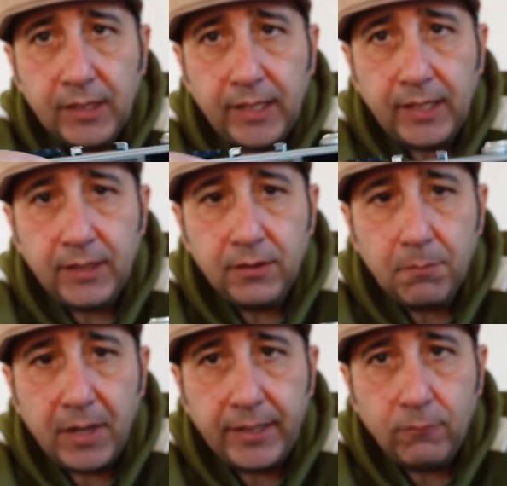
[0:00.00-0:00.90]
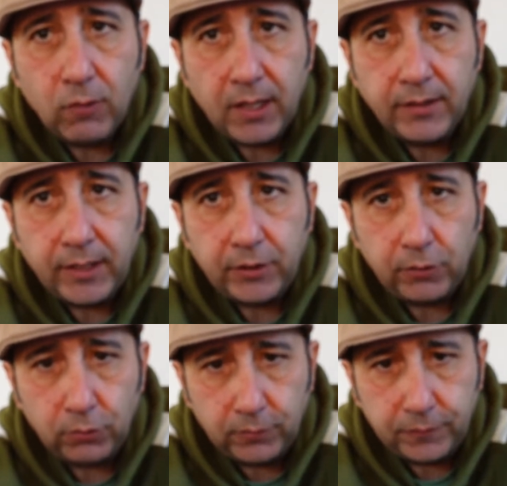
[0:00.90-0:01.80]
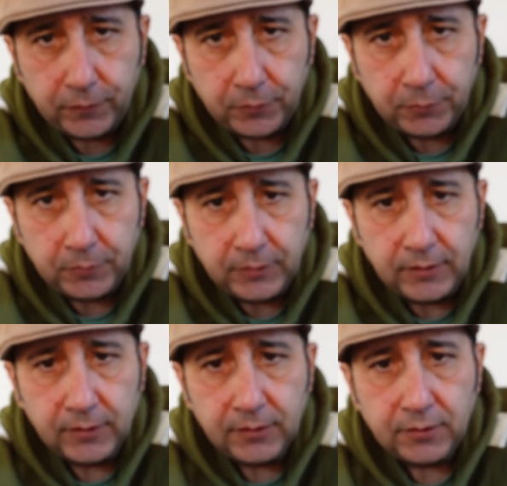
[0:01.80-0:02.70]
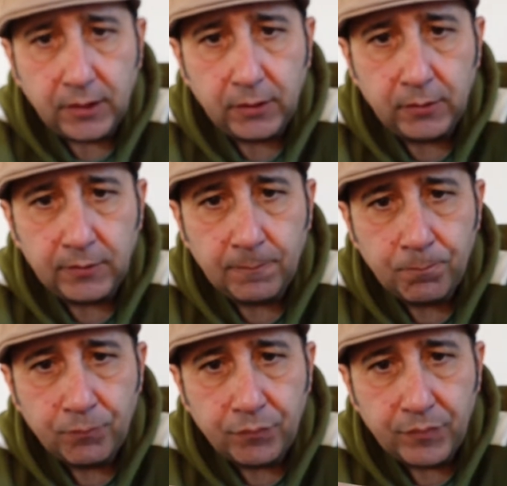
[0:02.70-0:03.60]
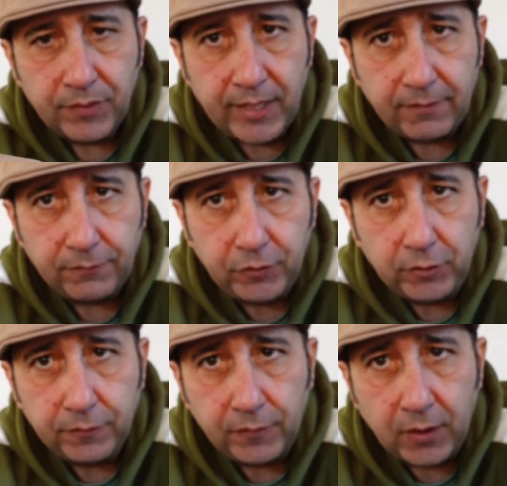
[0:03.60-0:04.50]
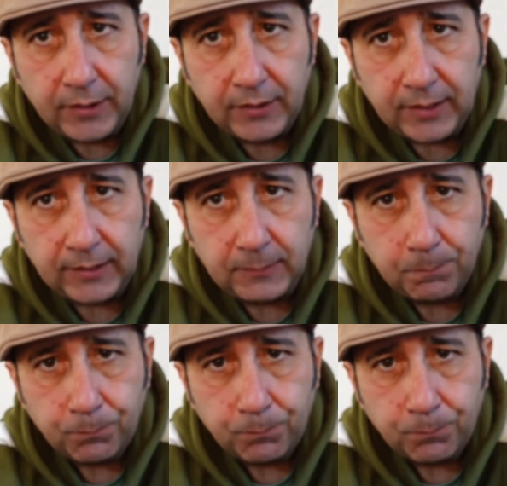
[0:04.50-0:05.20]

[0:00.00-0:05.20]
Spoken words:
and the main one that you look through. So that viewfinder